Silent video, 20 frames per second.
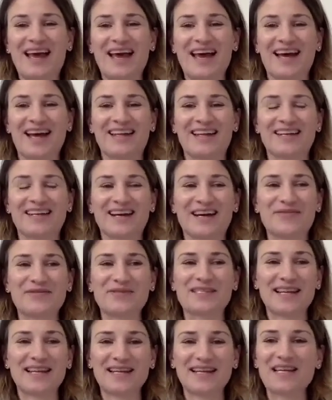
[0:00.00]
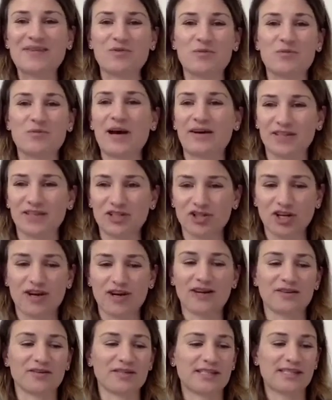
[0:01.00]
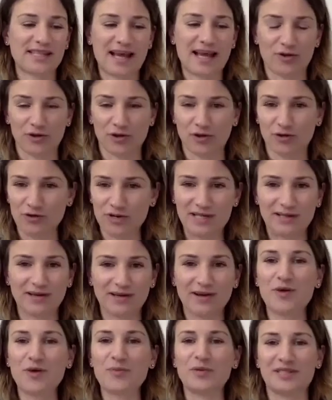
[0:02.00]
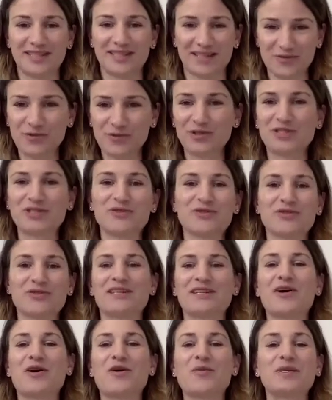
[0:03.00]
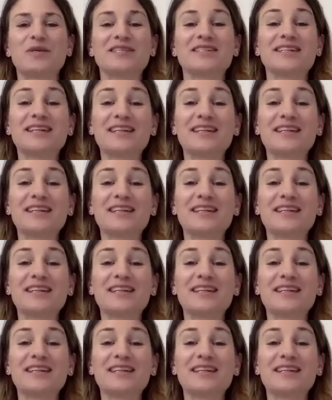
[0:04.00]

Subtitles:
and I was telling him about the child sat on the green carpet, and it was a green carpet,